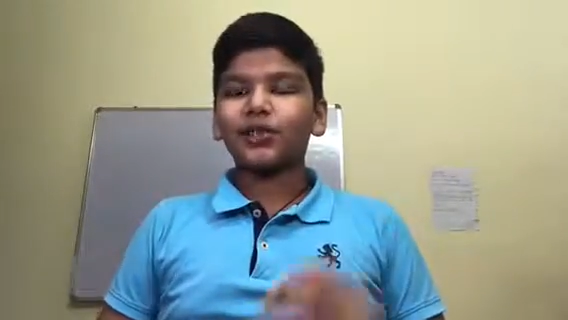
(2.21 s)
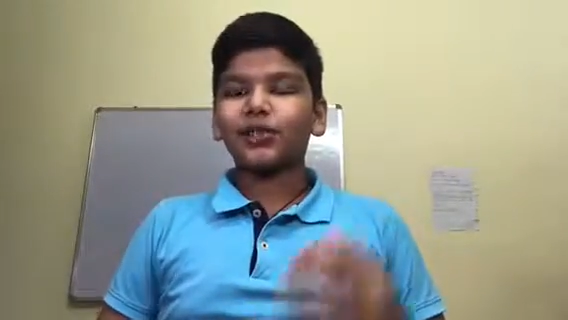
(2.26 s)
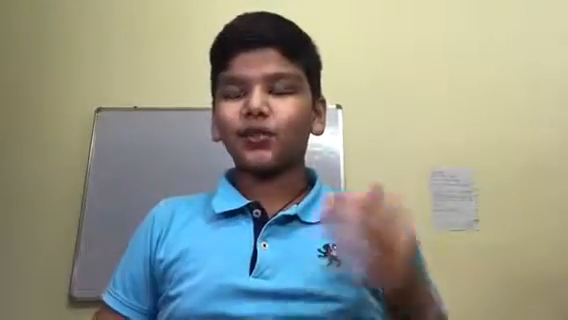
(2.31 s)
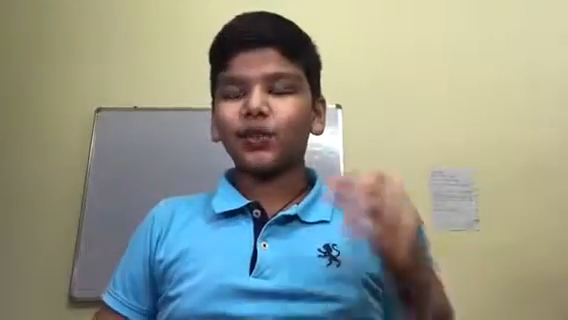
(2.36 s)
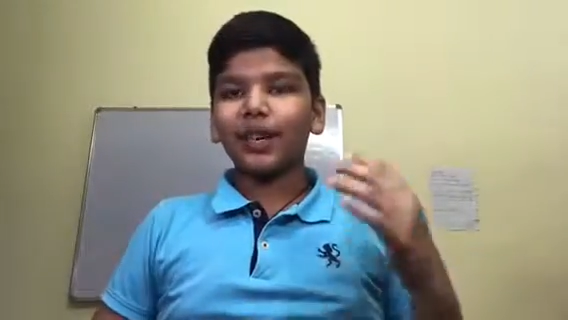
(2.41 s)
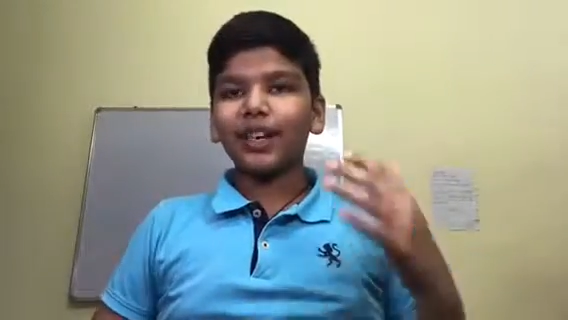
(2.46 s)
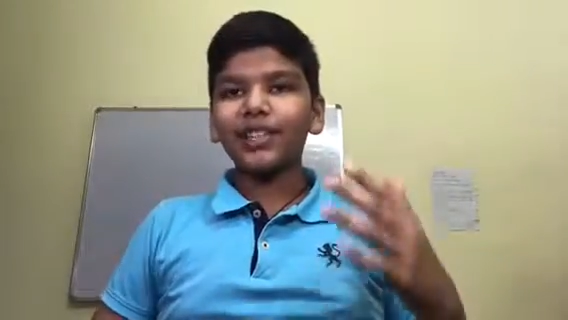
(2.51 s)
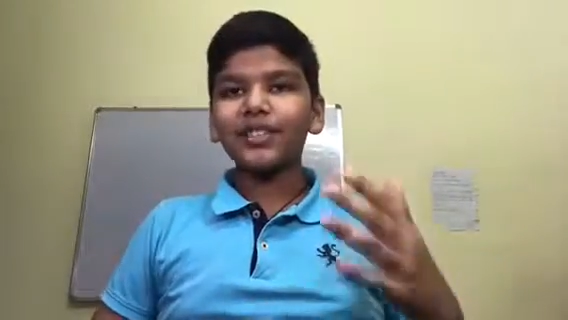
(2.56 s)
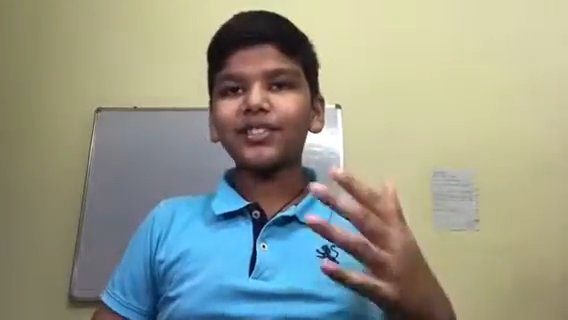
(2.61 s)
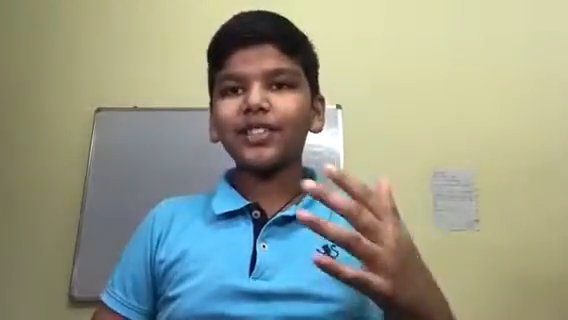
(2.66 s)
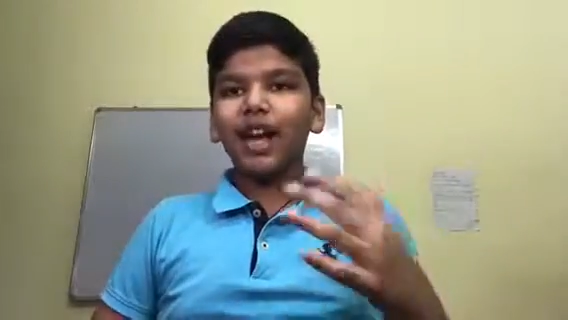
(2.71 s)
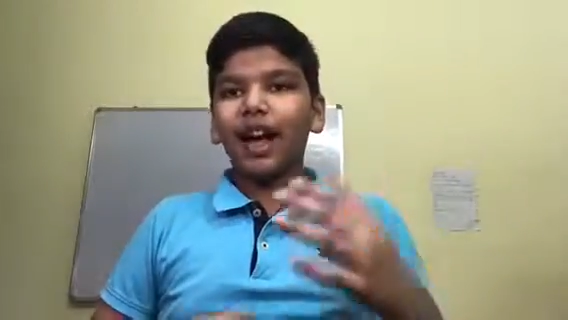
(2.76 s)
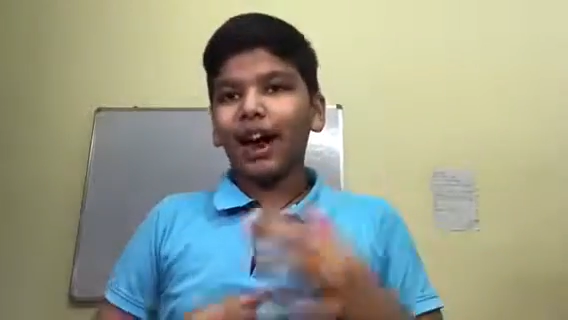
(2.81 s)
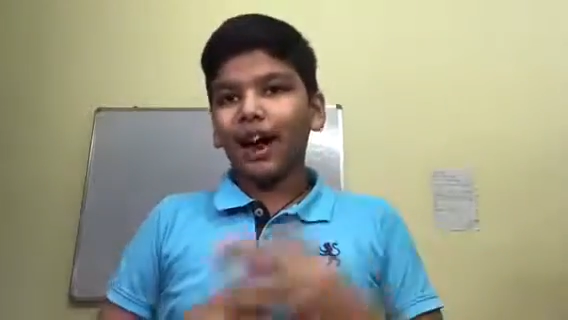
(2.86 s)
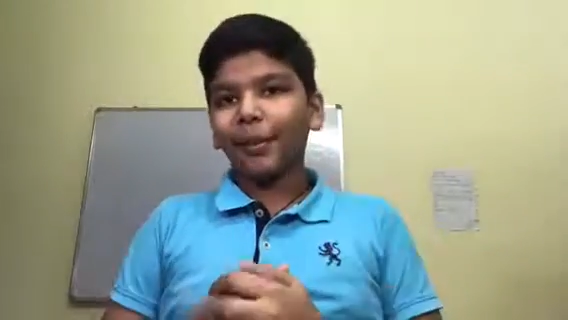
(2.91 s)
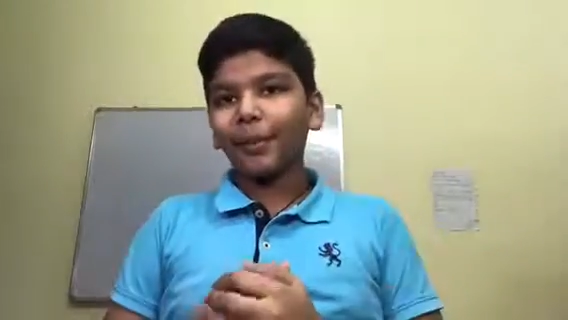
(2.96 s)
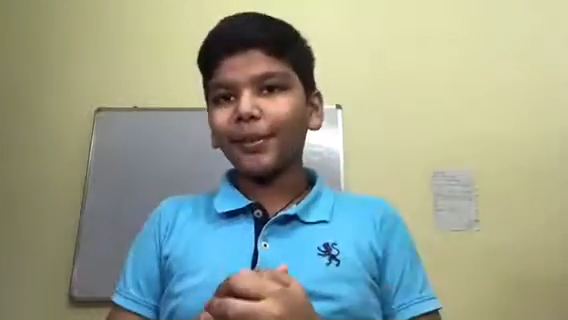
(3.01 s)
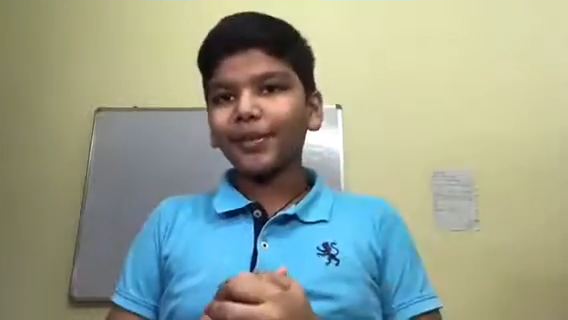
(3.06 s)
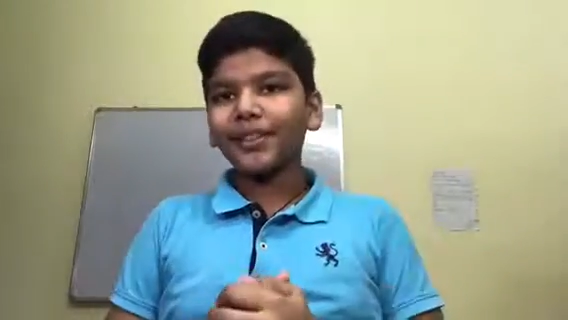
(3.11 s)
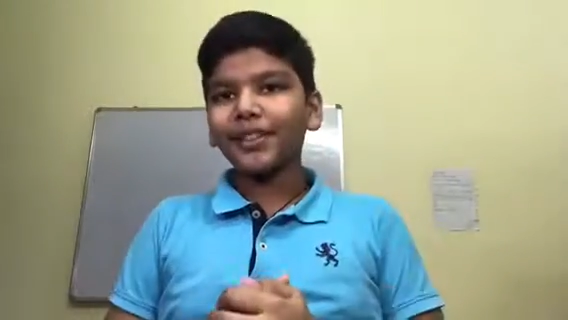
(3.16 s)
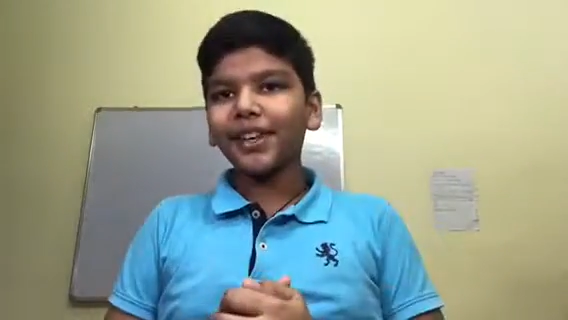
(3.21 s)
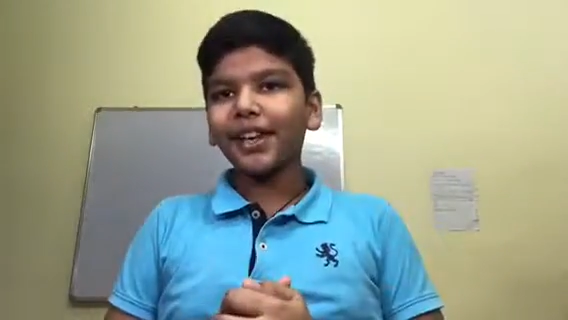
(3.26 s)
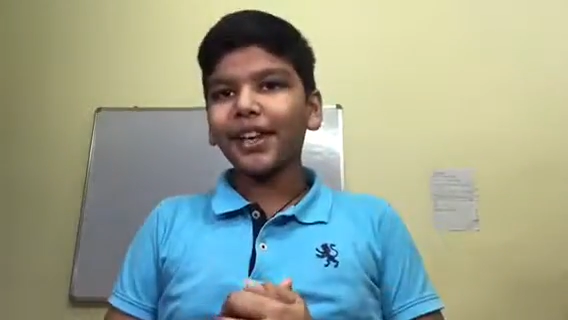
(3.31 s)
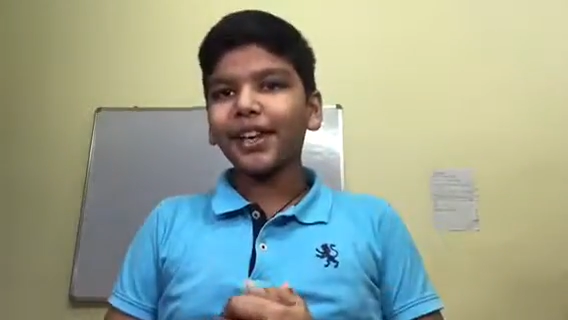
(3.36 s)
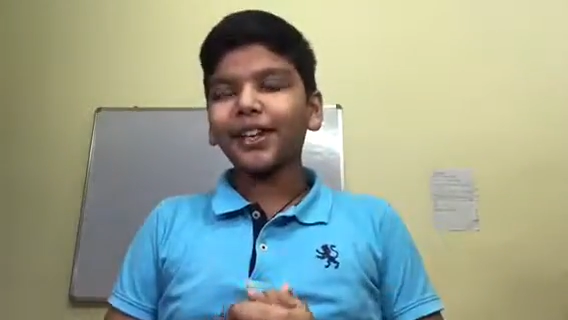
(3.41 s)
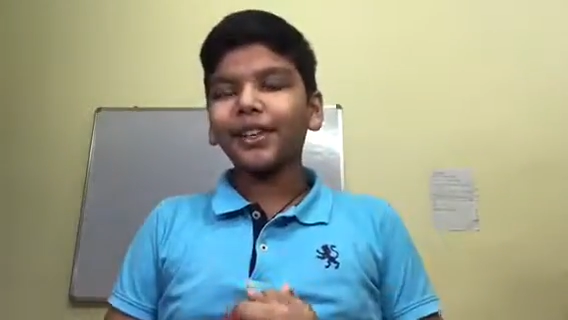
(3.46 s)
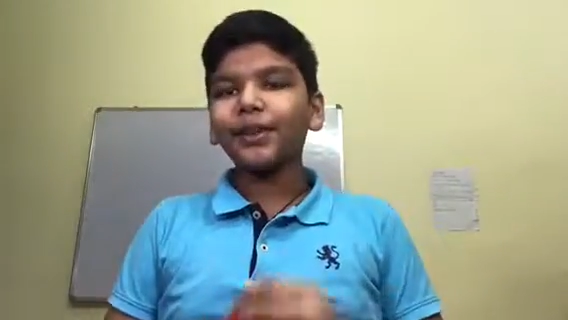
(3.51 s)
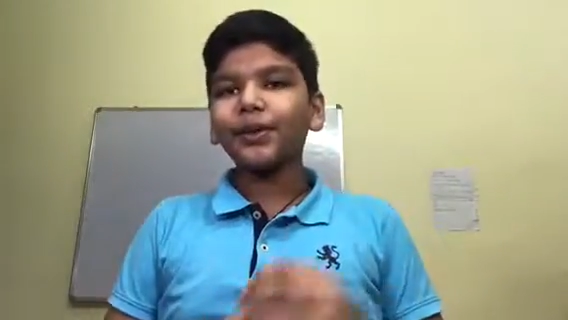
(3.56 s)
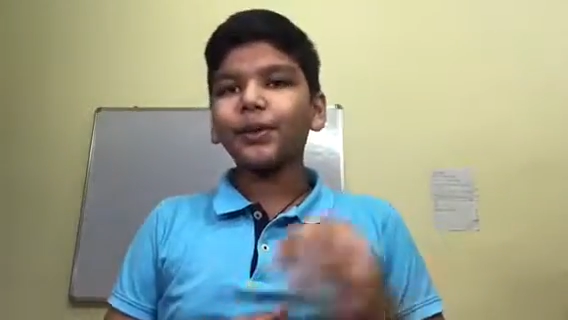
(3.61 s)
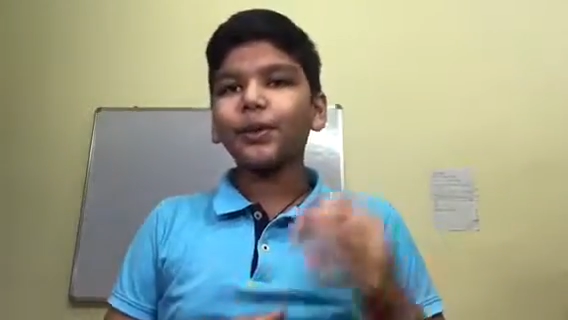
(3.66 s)
Friends, I'm Nisarga
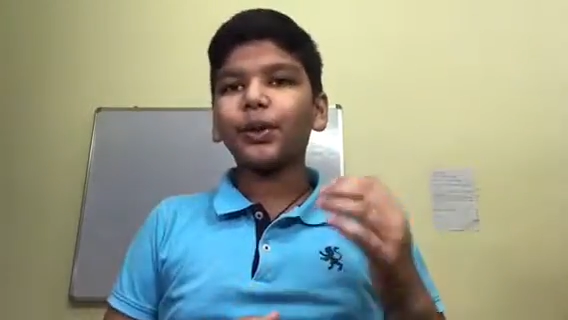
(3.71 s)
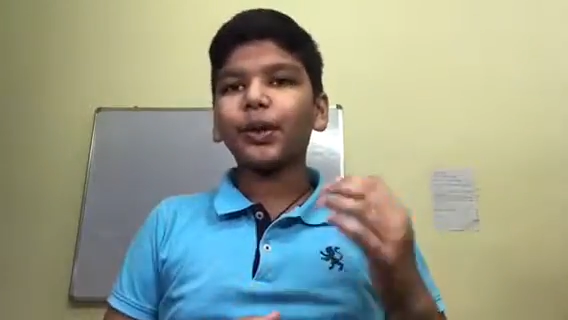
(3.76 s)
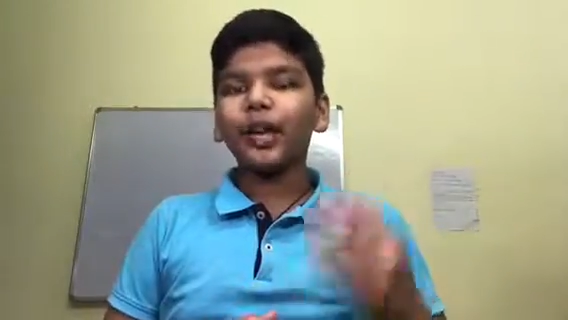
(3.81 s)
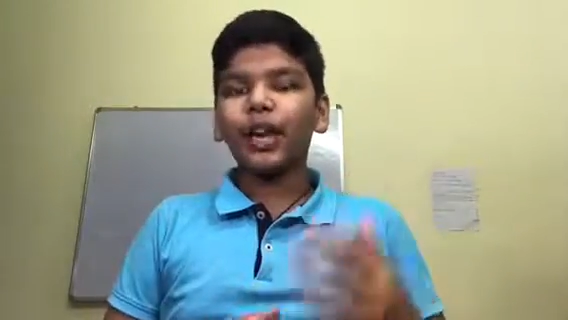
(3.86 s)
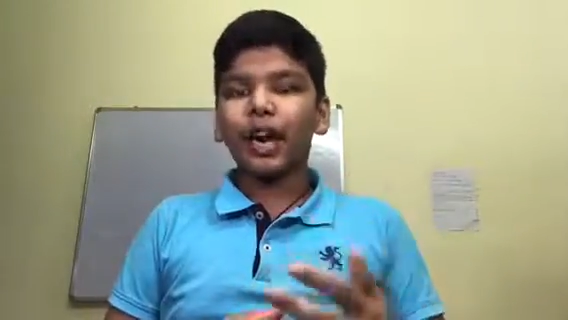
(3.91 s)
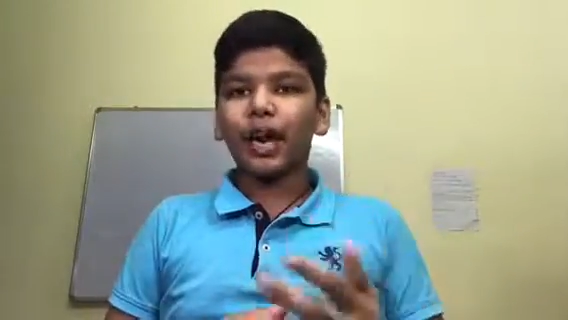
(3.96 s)
and today